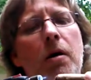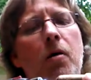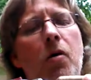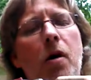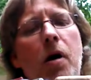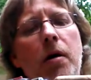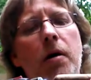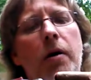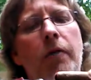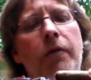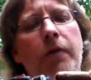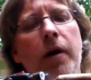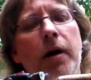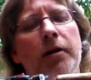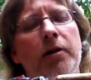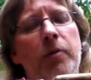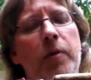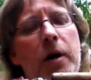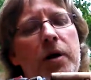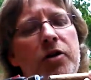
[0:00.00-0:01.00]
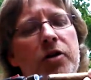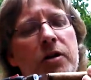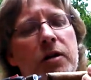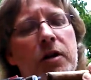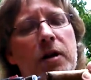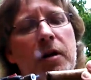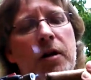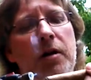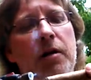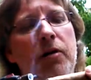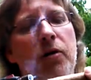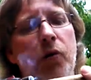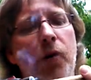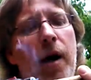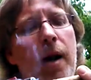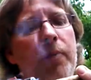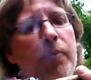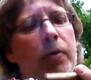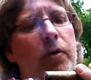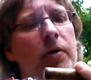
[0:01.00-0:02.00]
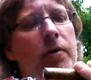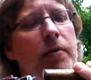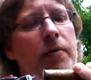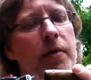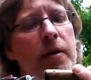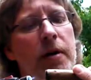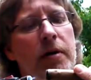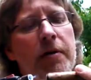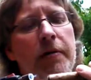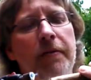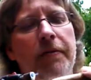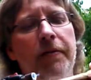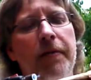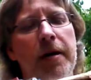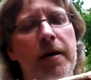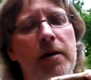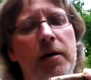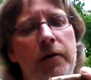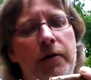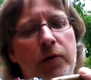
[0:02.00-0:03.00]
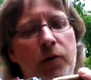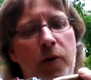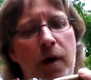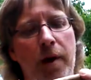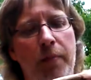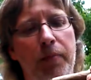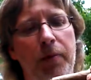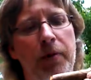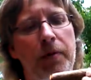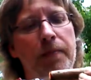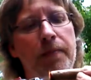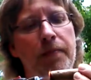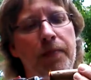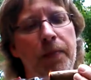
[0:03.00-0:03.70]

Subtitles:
Oh, I forgot to mention the wrapper, the feel of the wrapper.